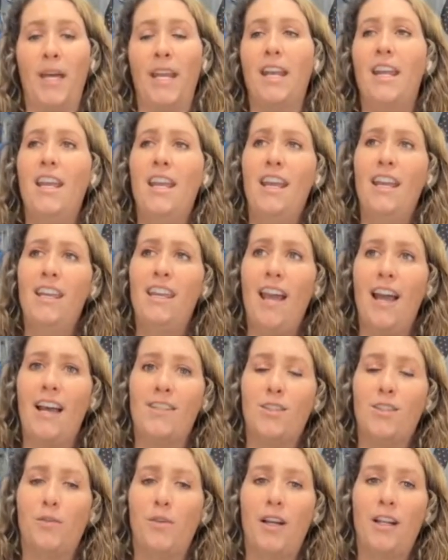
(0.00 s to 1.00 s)
but
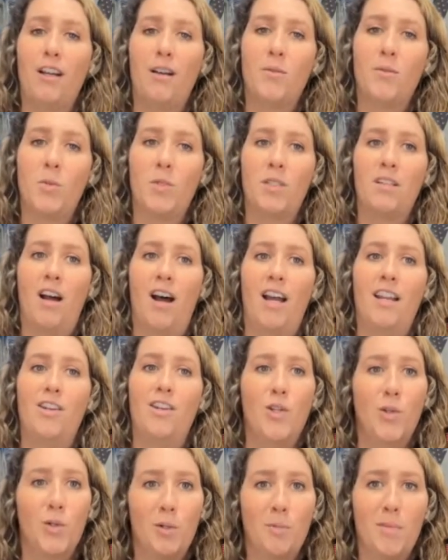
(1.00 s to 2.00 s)
yeah, so firearms was not
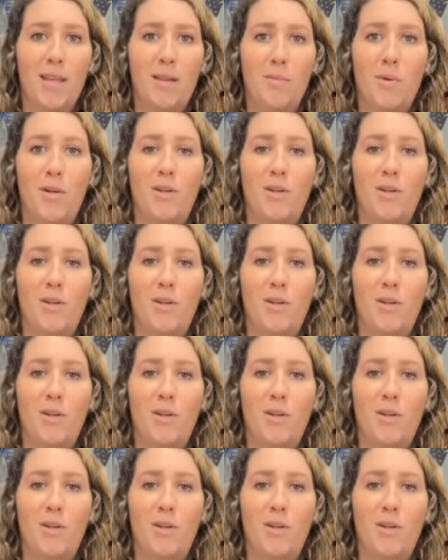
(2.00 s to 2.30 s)
new to me,